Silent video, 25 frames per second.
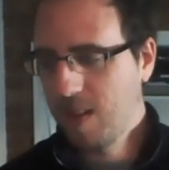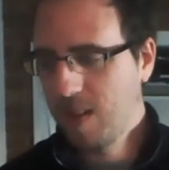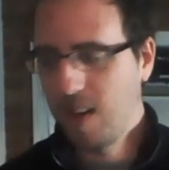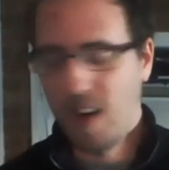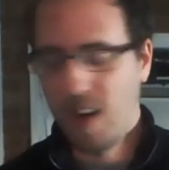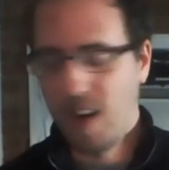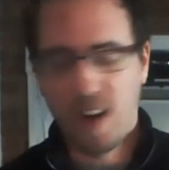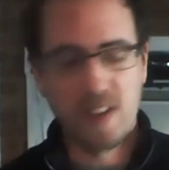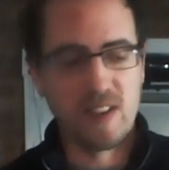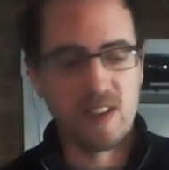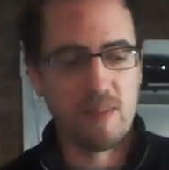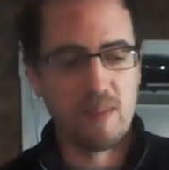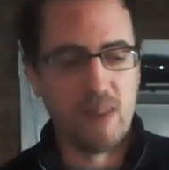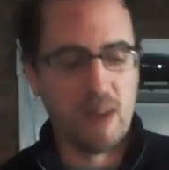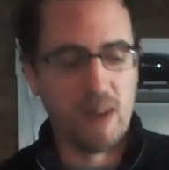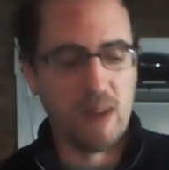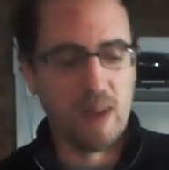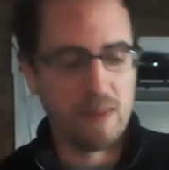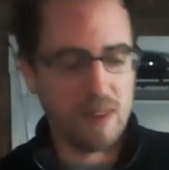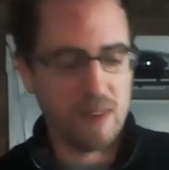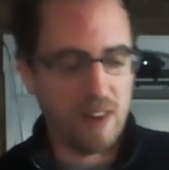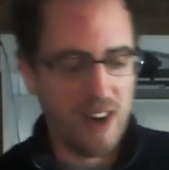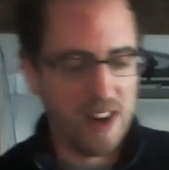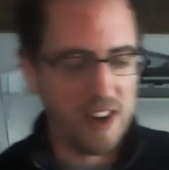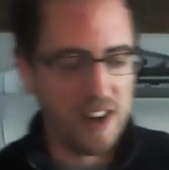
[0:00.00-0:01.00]
Awesome. I'm
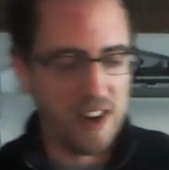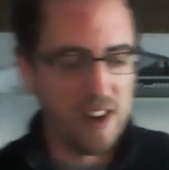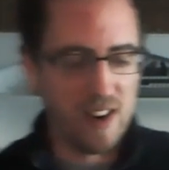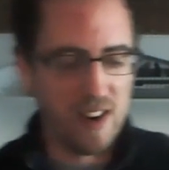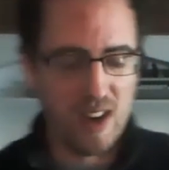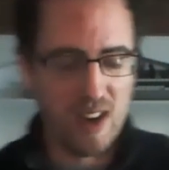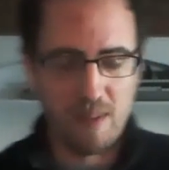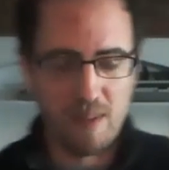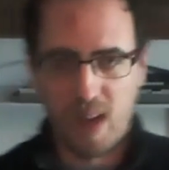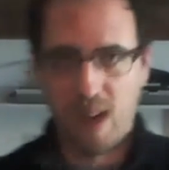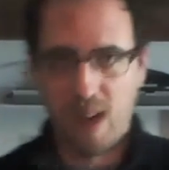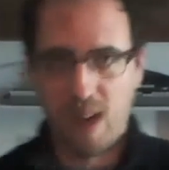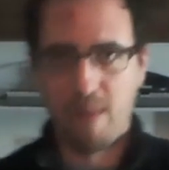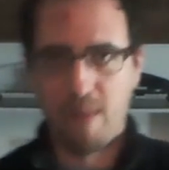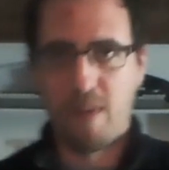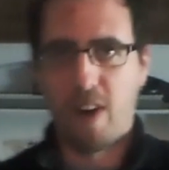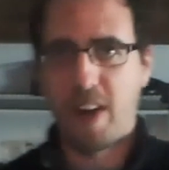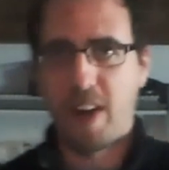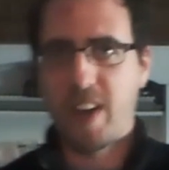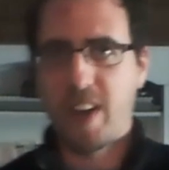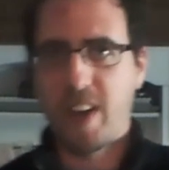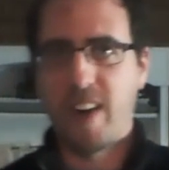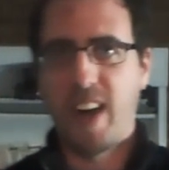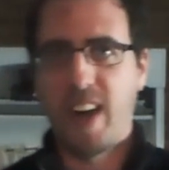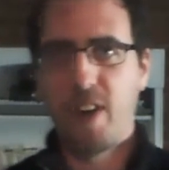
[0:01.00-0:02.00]
glad to hear. I'm, I'm
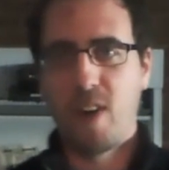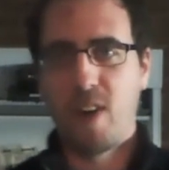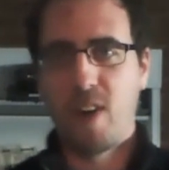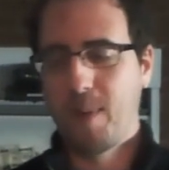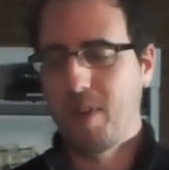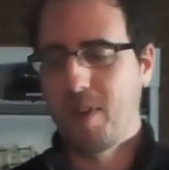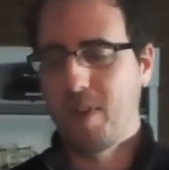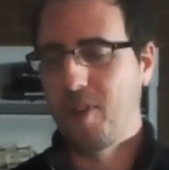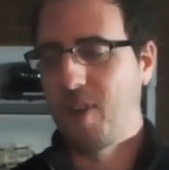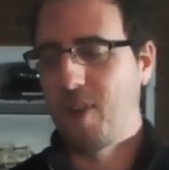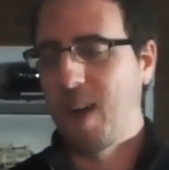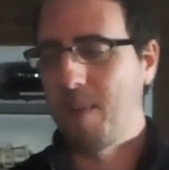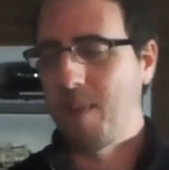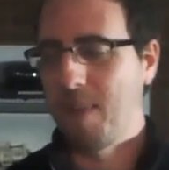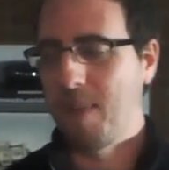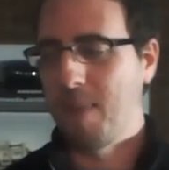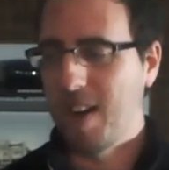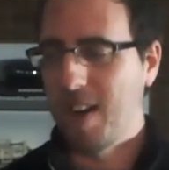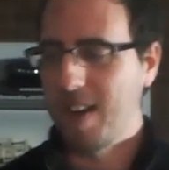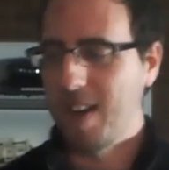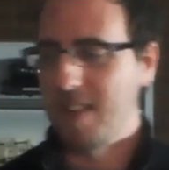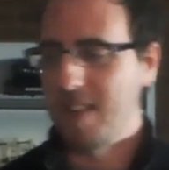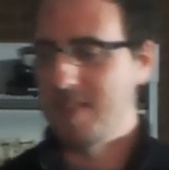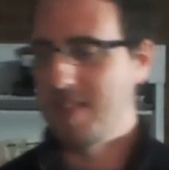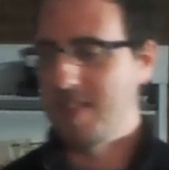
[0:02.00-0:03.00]
very glad you're able to drop
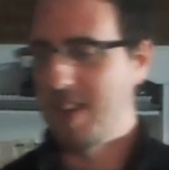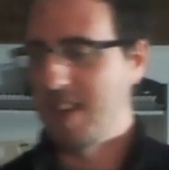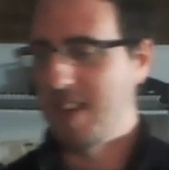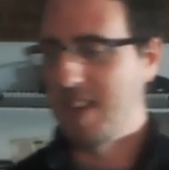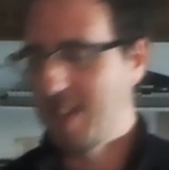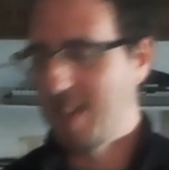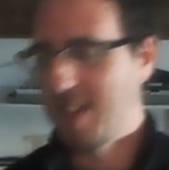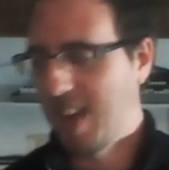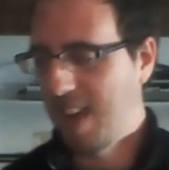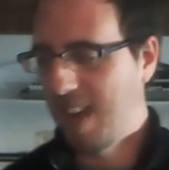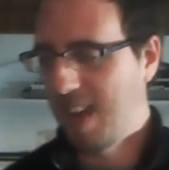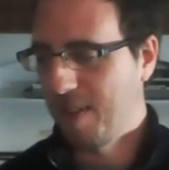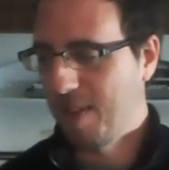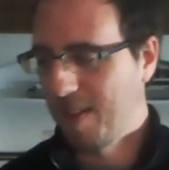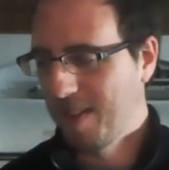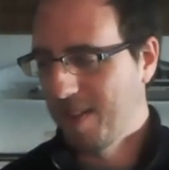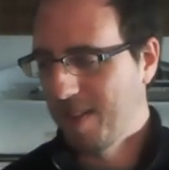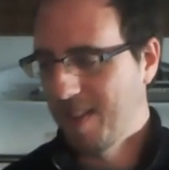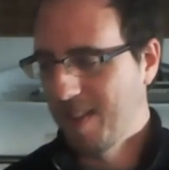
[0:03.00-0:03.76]
by. It's nice to have you.